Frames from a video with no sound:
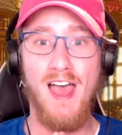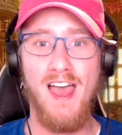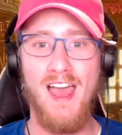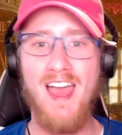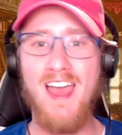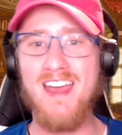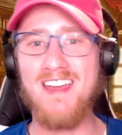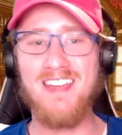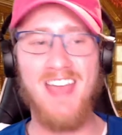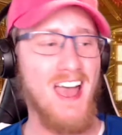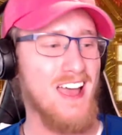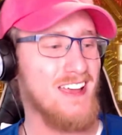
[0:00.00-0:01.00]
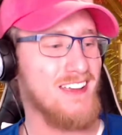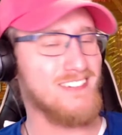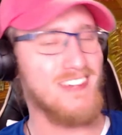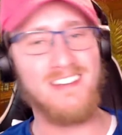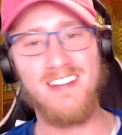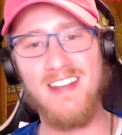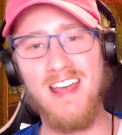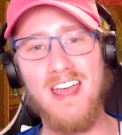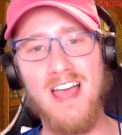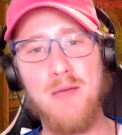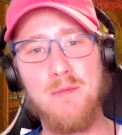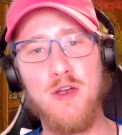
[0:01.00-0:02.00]
Hey guys! Today
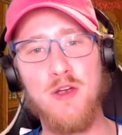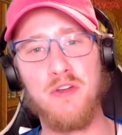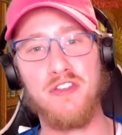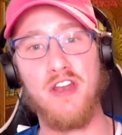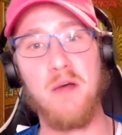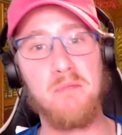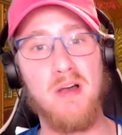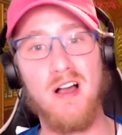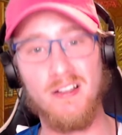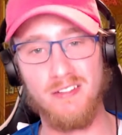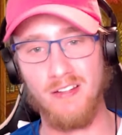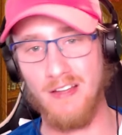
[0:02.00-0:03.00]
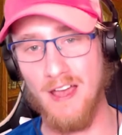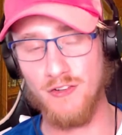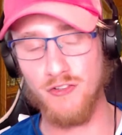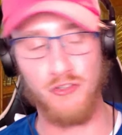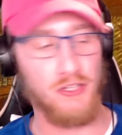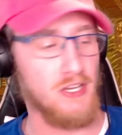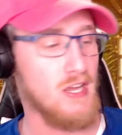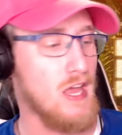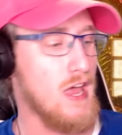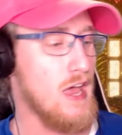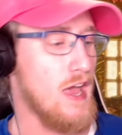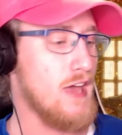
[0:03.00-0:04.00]
I'm here with an unboxing actually,
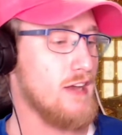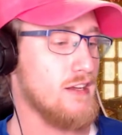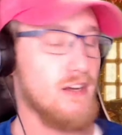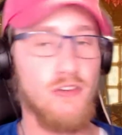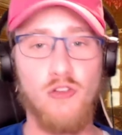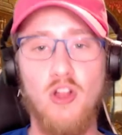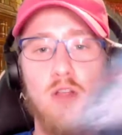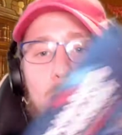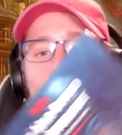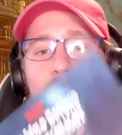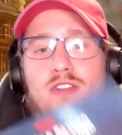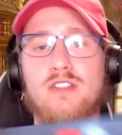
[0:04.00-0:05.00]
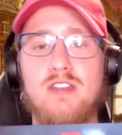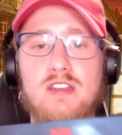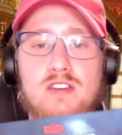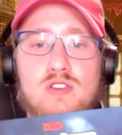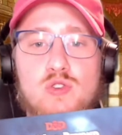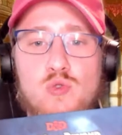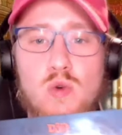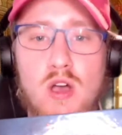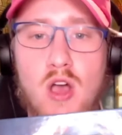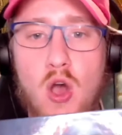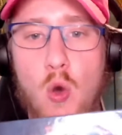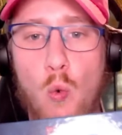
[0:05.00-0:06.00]
and it is all about the new
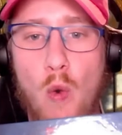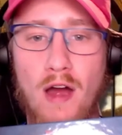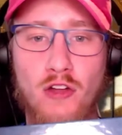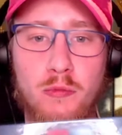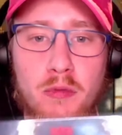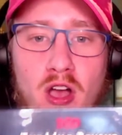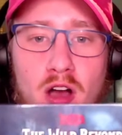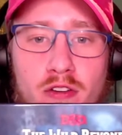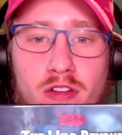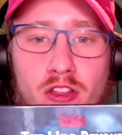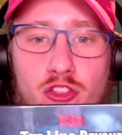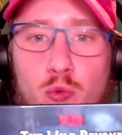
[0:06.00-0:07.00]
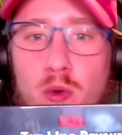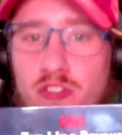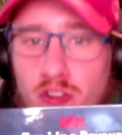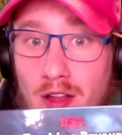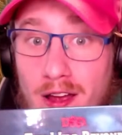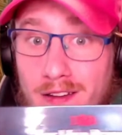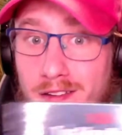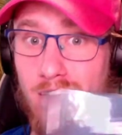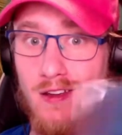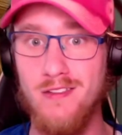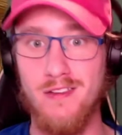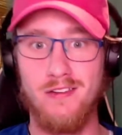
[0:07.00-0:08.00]
Wild Beyond the Witchlight,
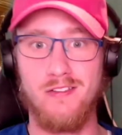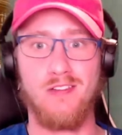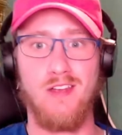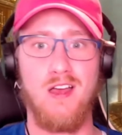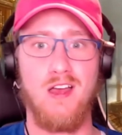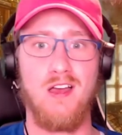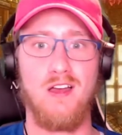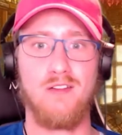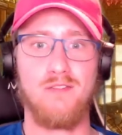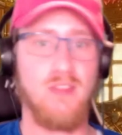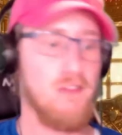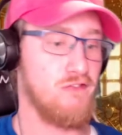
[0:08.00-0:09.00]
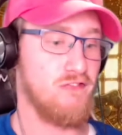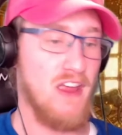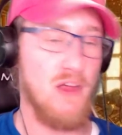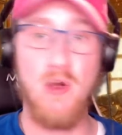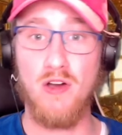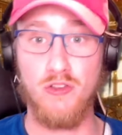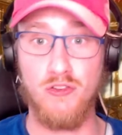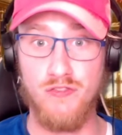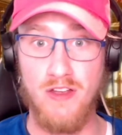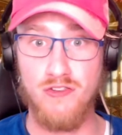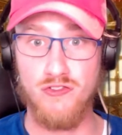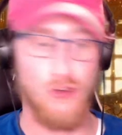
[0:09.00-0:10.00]
this Feywild
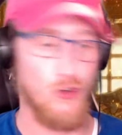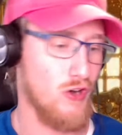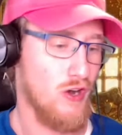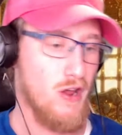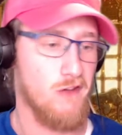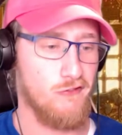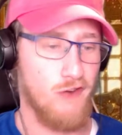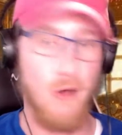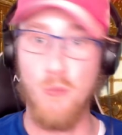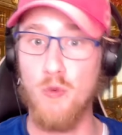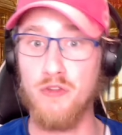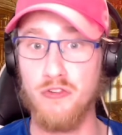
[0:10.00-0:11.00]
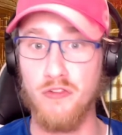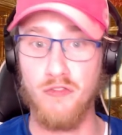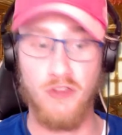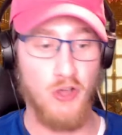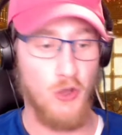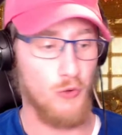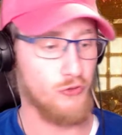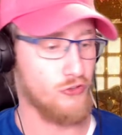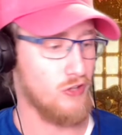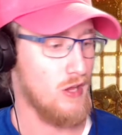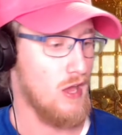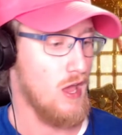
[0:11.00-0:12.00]
adventure from Wizards of the
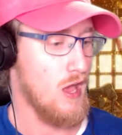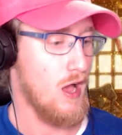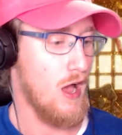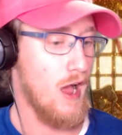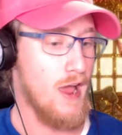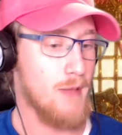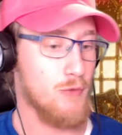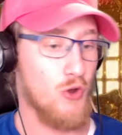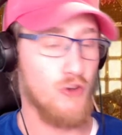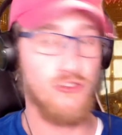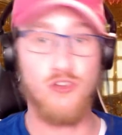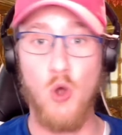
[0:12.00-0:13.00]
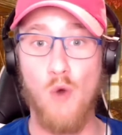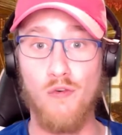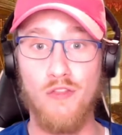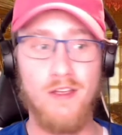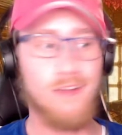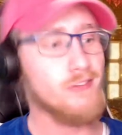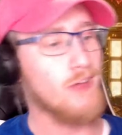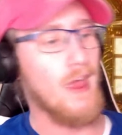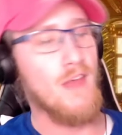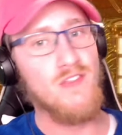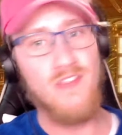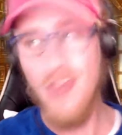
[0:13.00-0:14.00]
Coast. I am going to go over this,
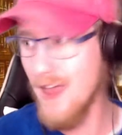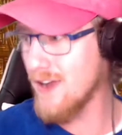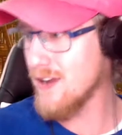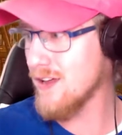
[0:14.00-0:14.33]
and then,